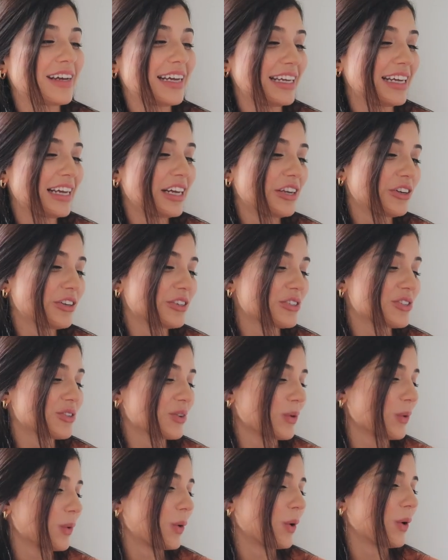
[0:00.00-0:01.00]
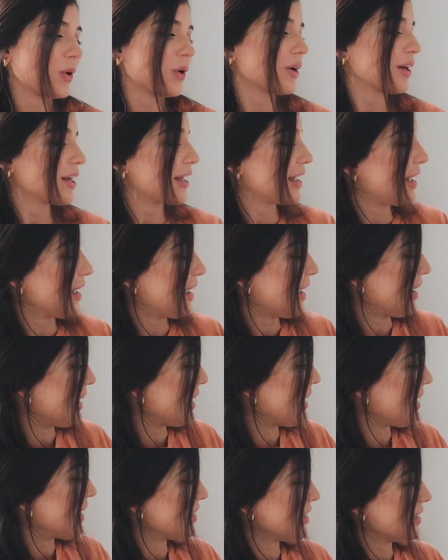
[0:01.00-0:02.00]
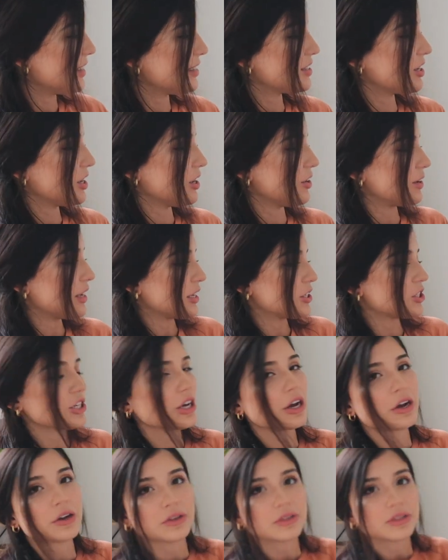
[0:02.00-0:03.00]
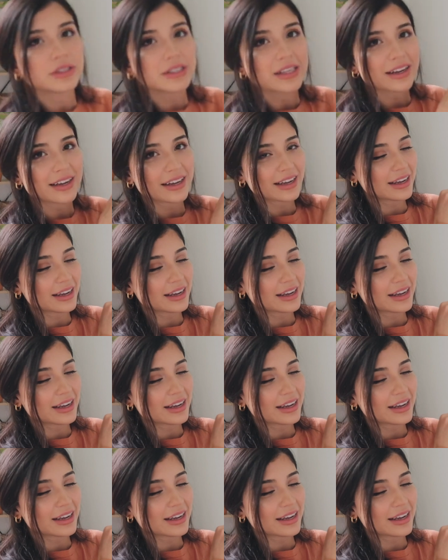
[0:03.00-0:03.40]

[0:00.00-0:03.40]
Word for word: and in your school. And it's cute, it shows